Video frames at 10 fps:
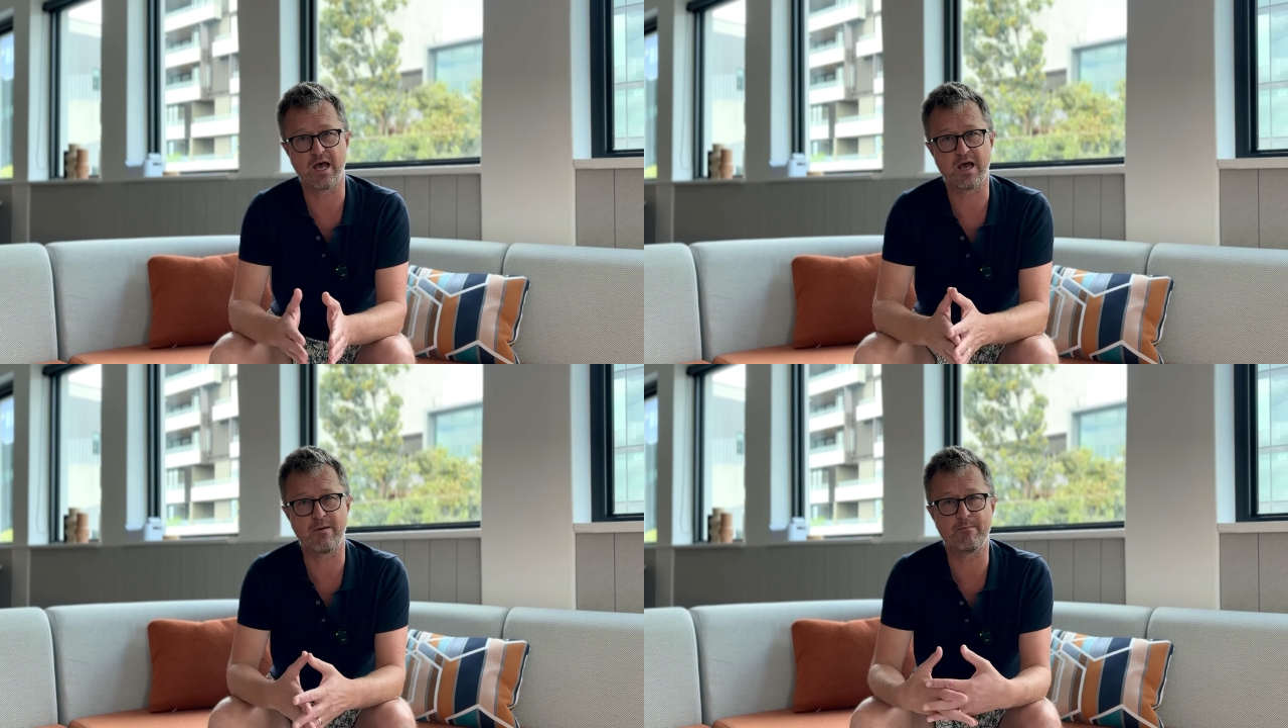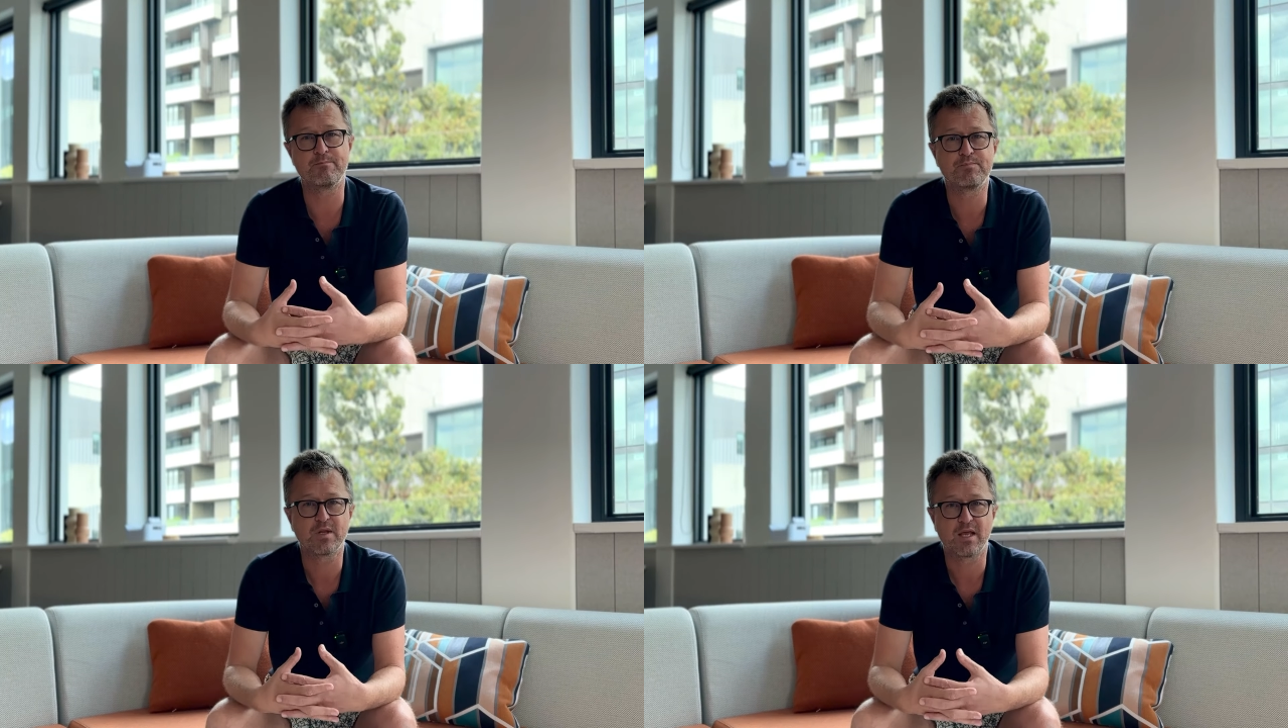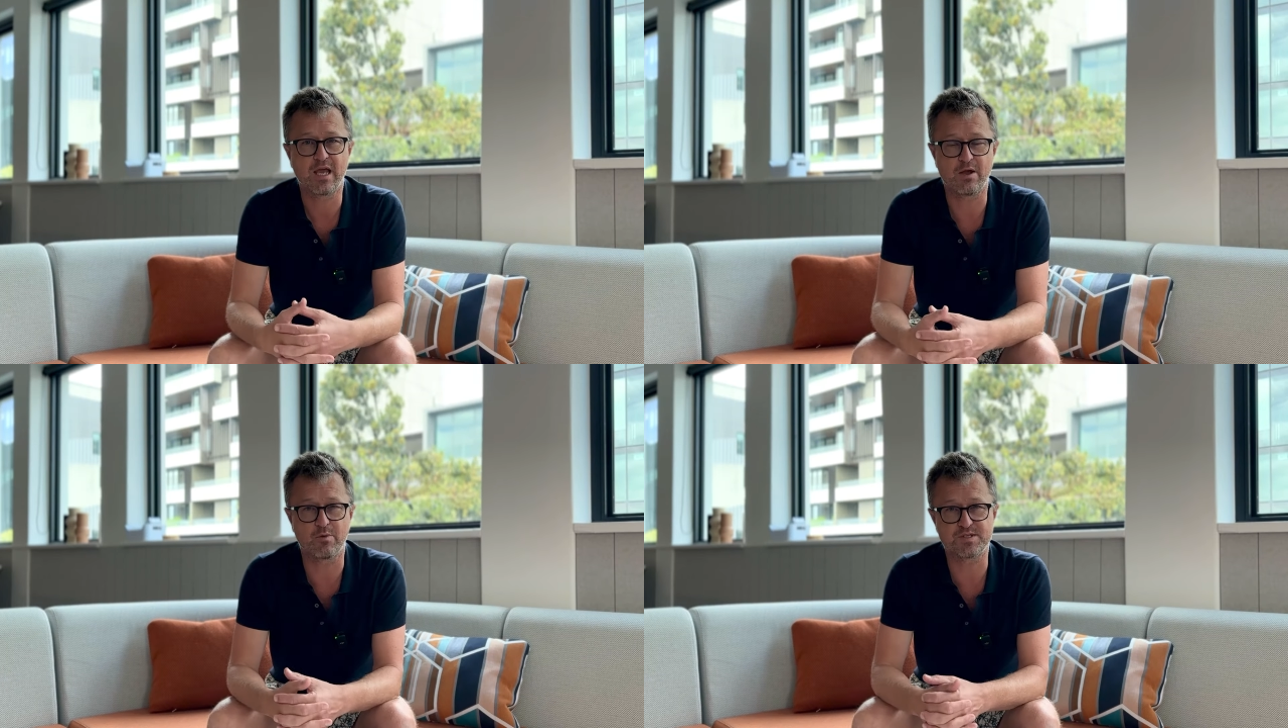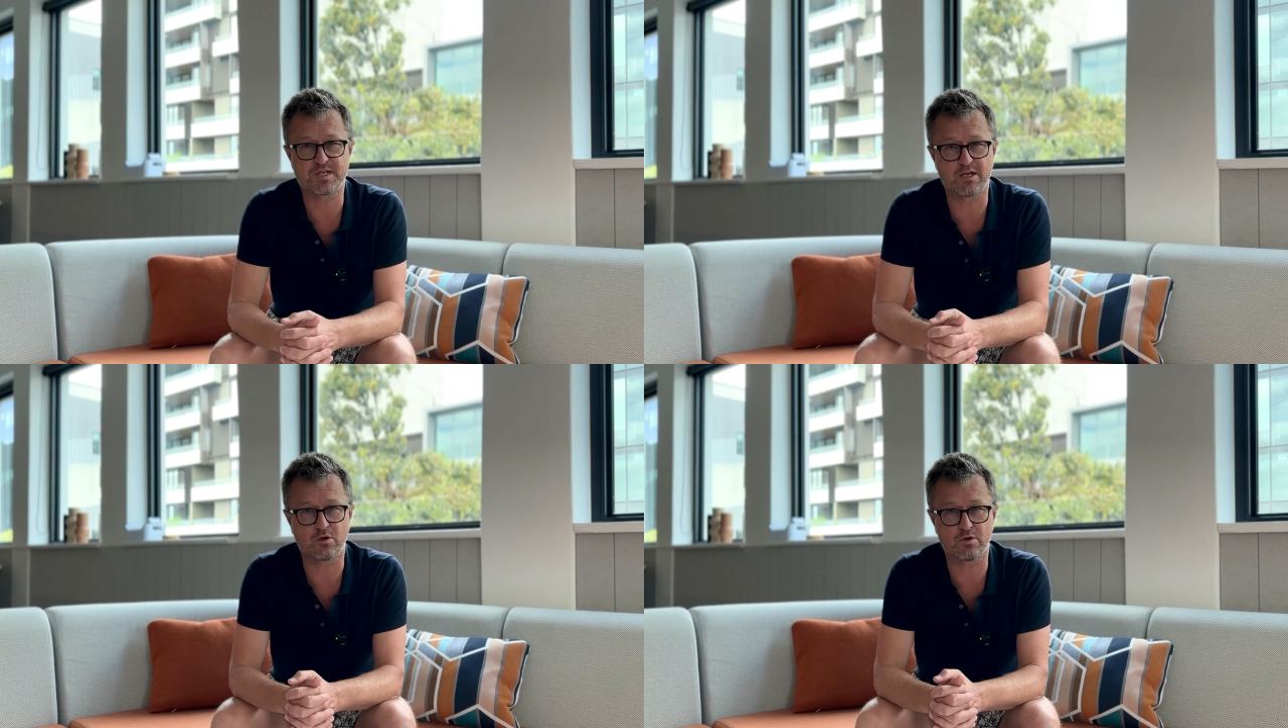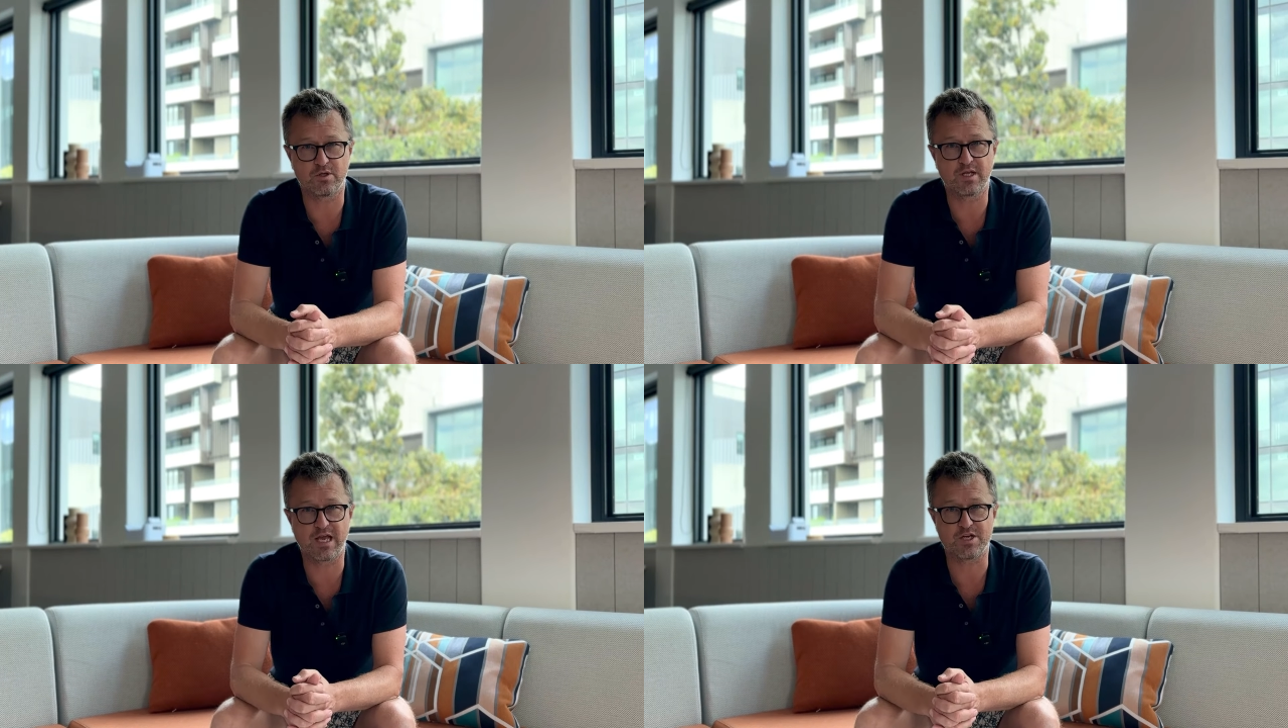And we're seeing
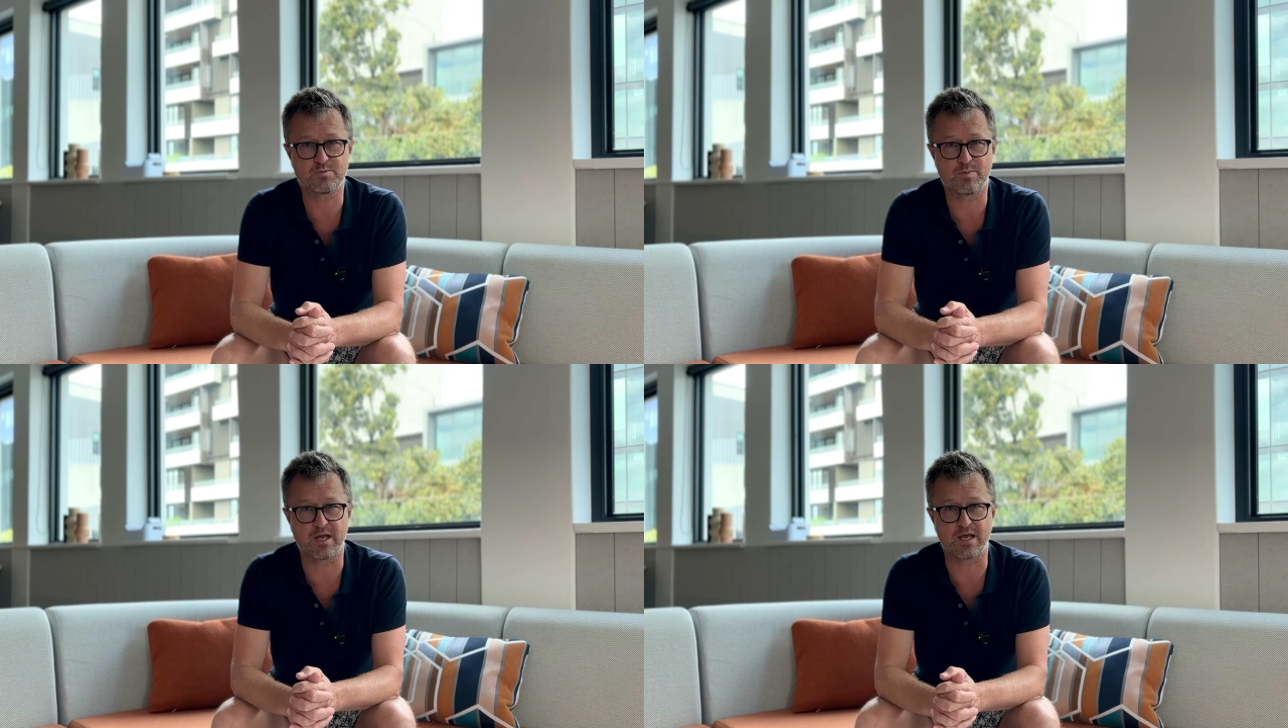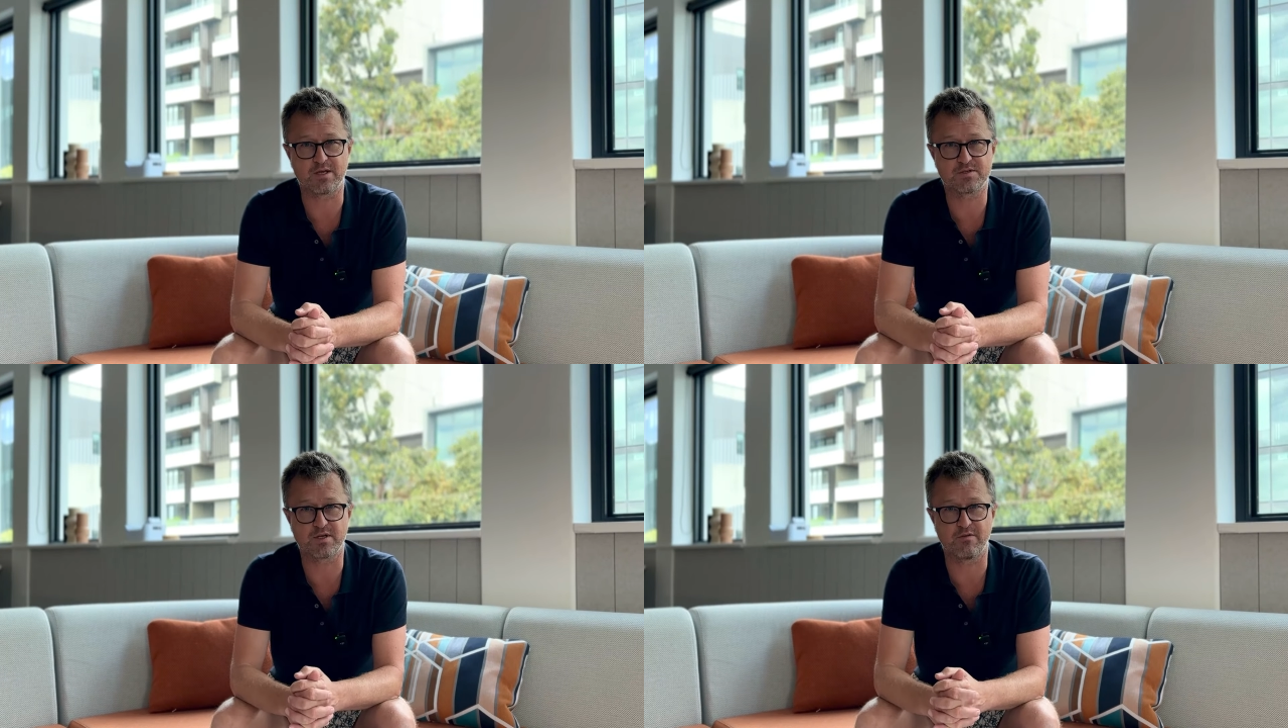good cash backs.